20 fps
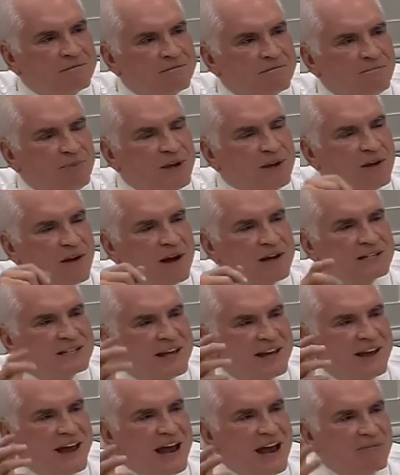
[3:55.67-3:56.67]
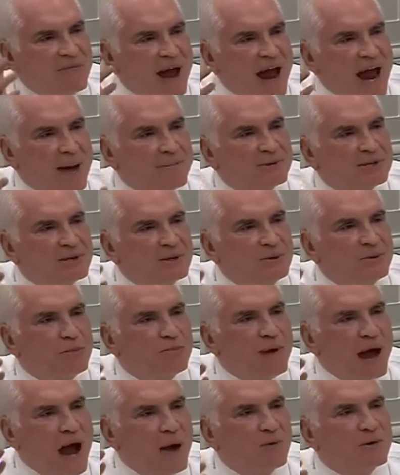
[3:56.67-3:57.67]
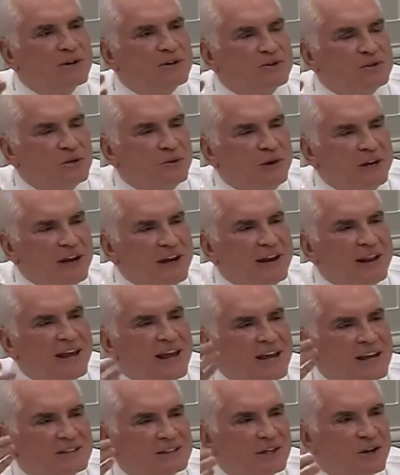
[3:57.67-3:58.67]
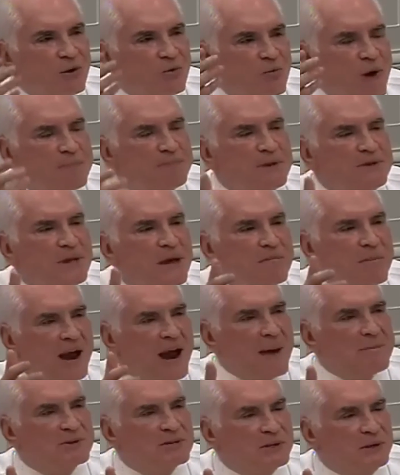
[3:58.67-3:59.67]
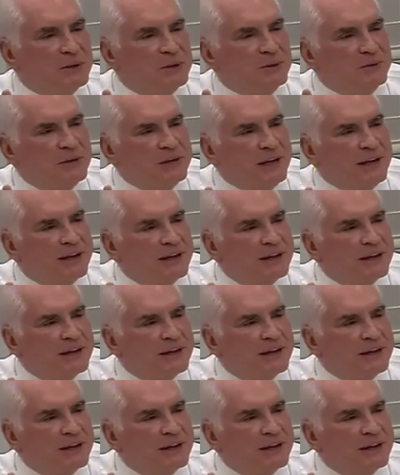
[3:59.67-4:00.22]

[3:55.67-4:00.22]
Because they have absolute power to do it, and they has corrupted them absolutely.